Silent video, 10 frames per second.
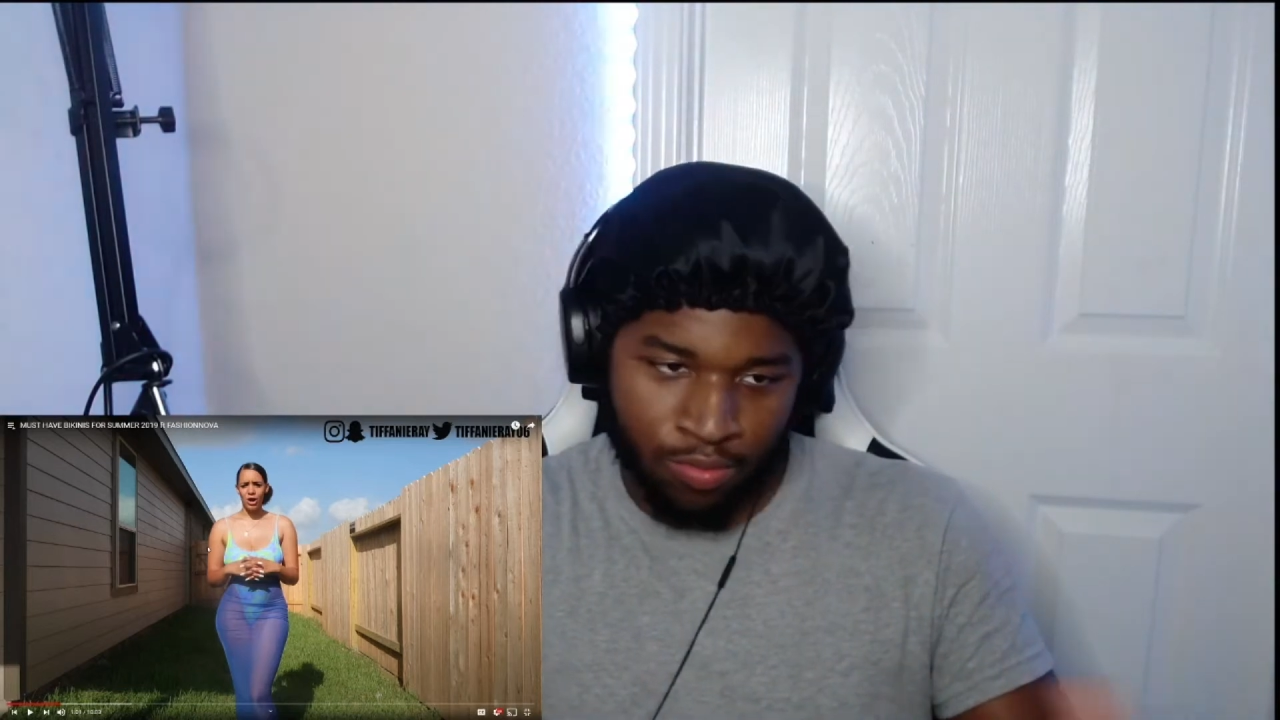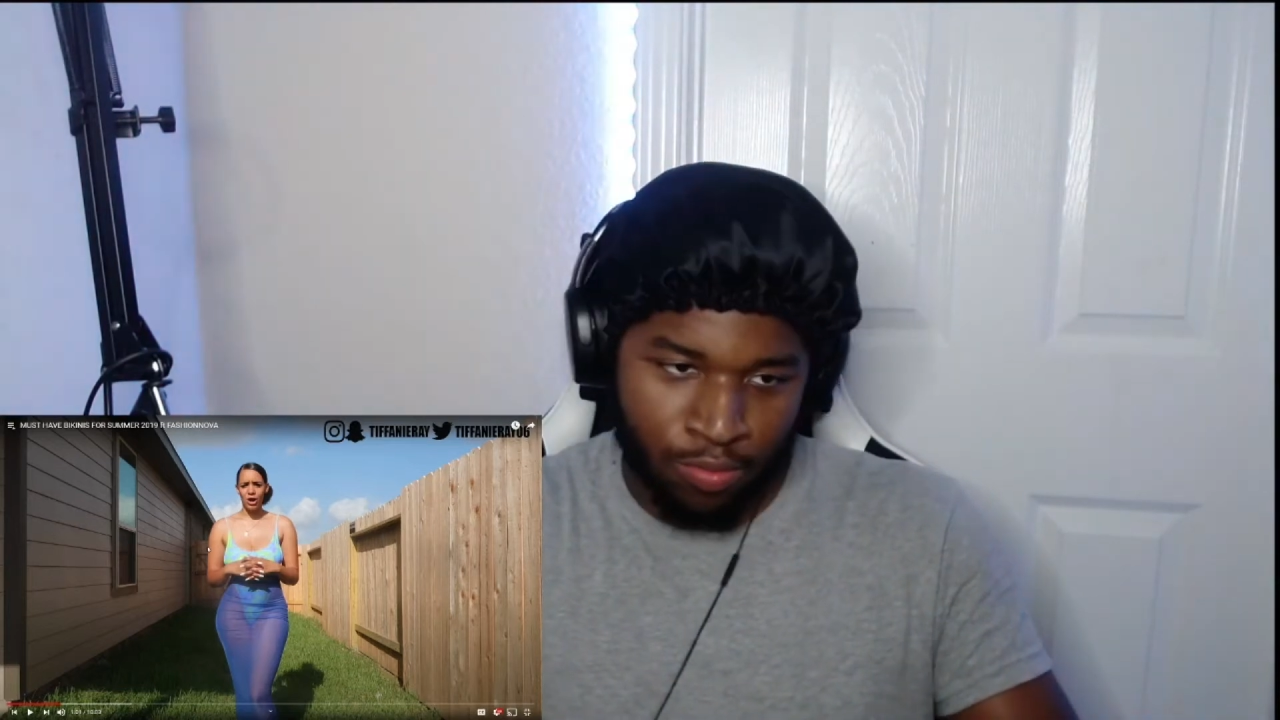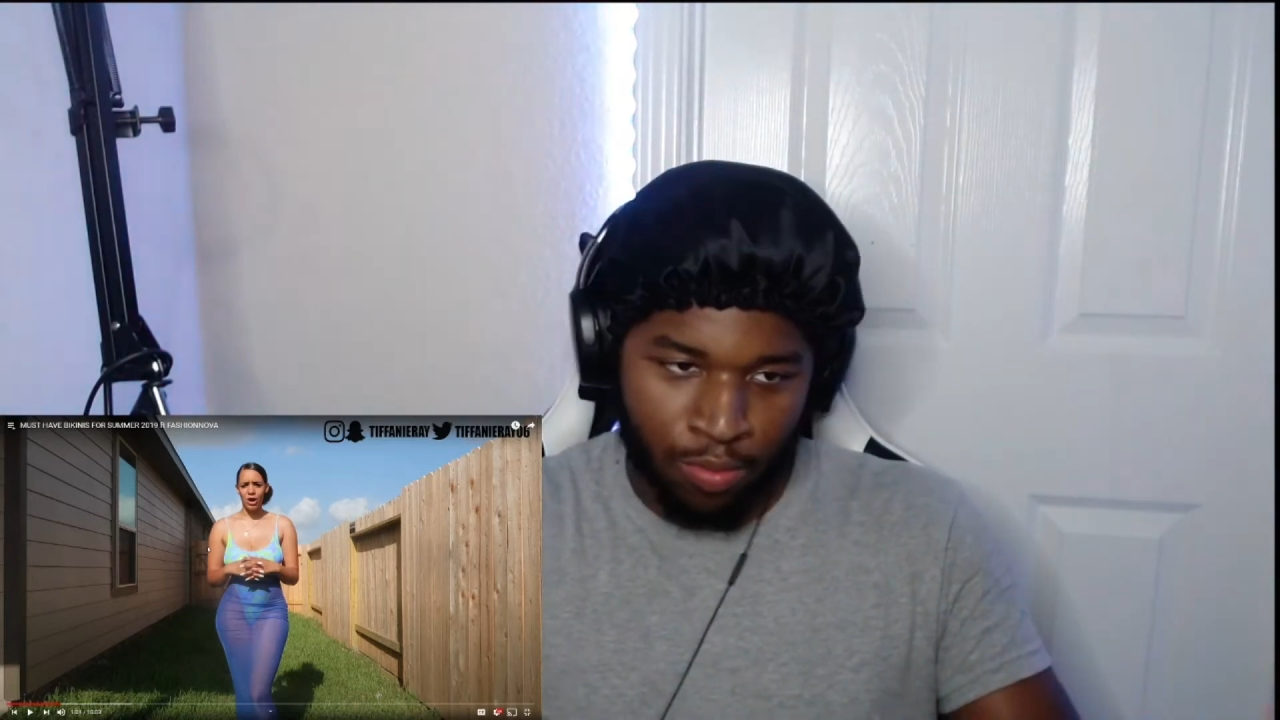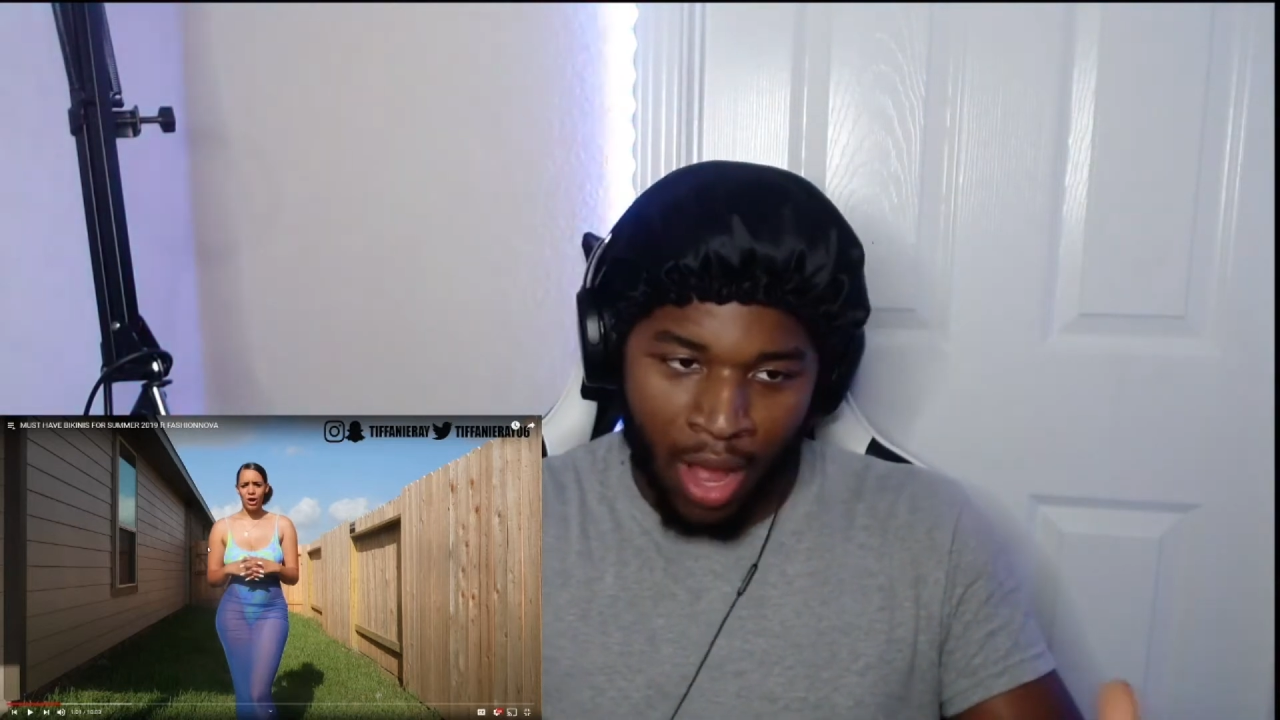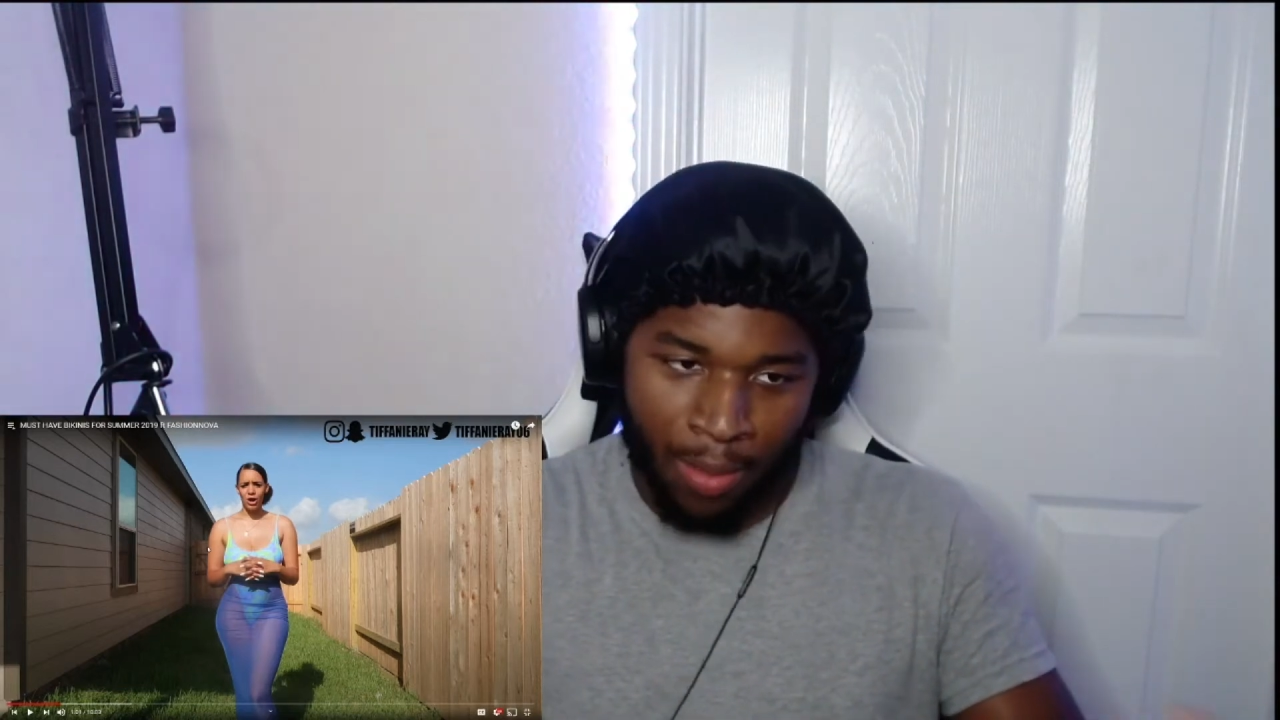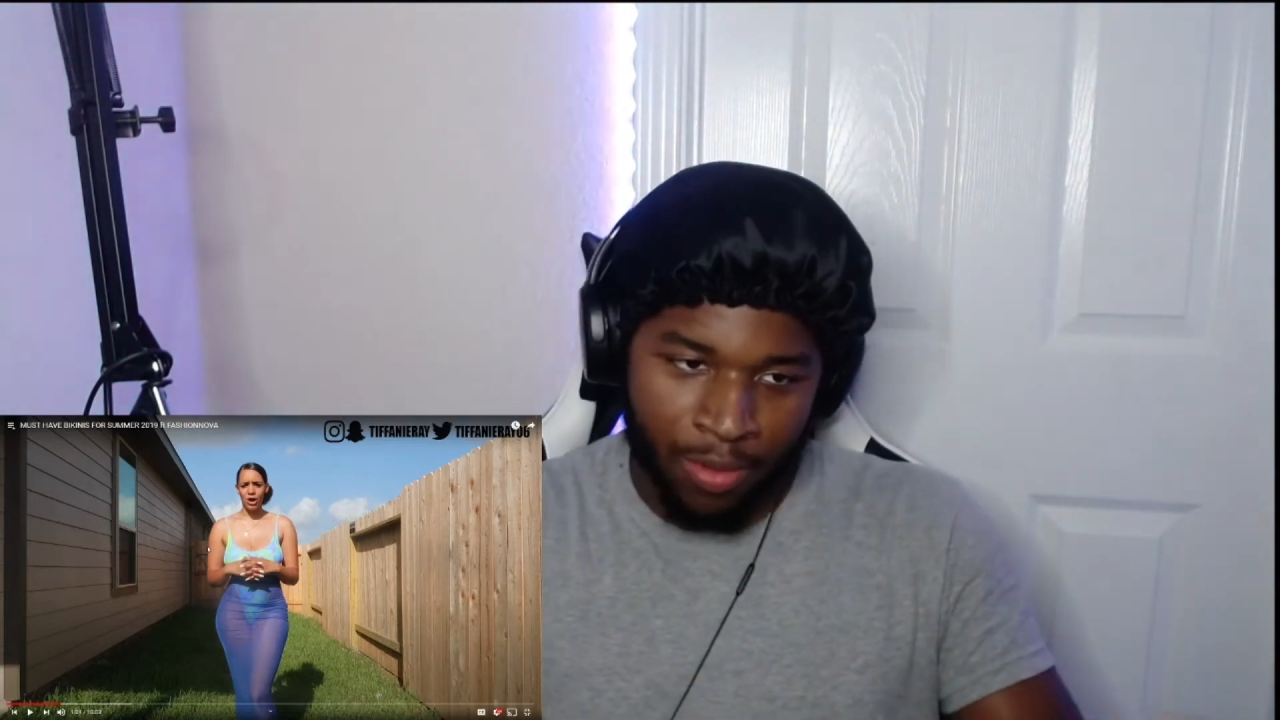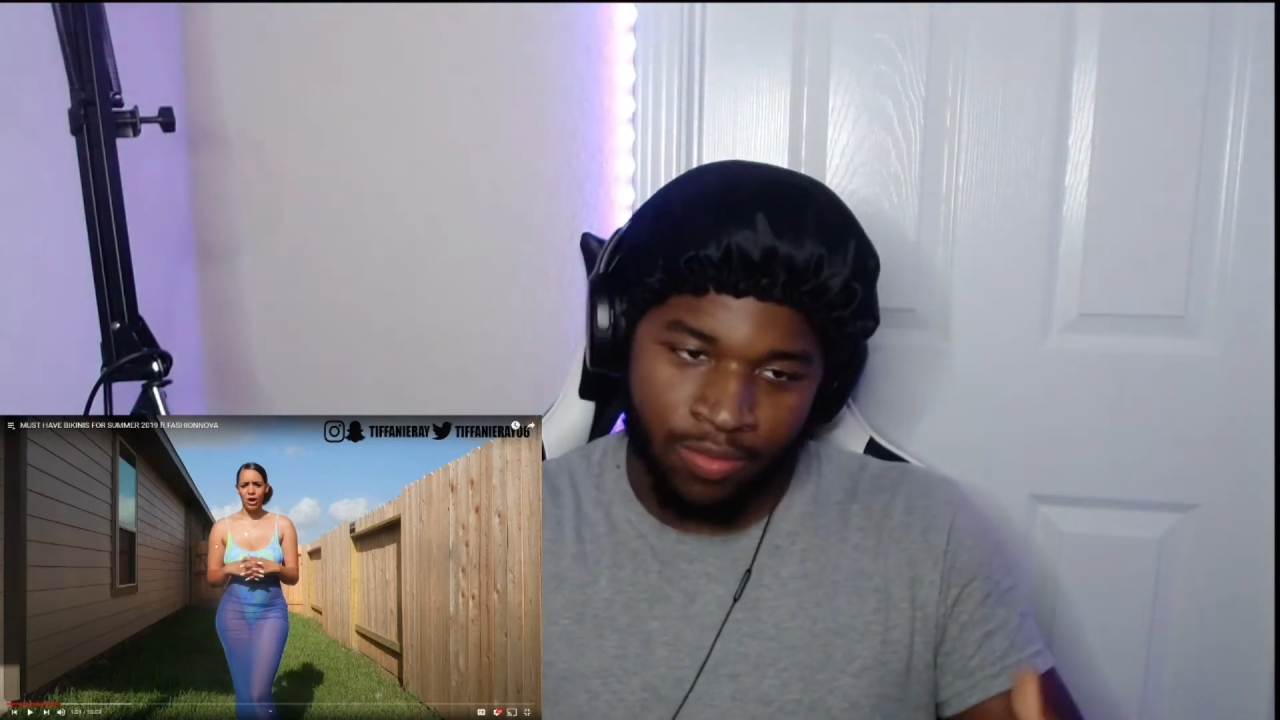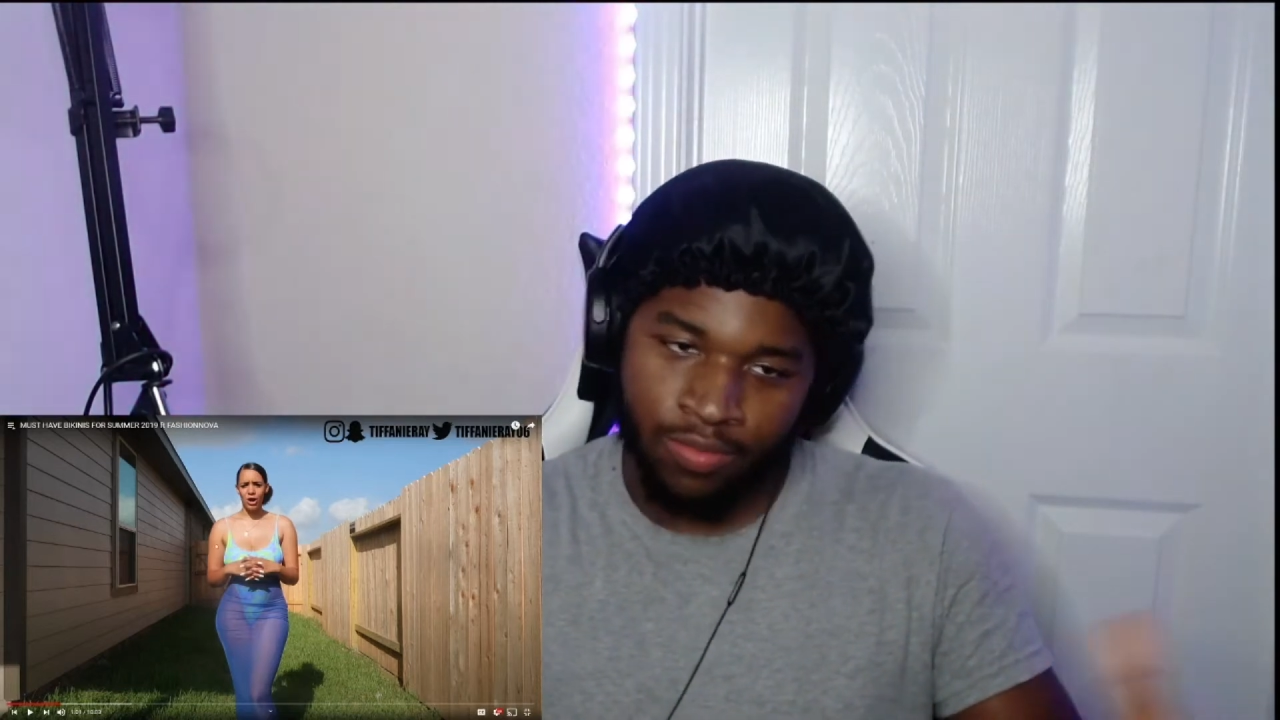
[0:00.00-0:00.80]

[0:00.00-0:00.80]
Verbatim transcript: popping.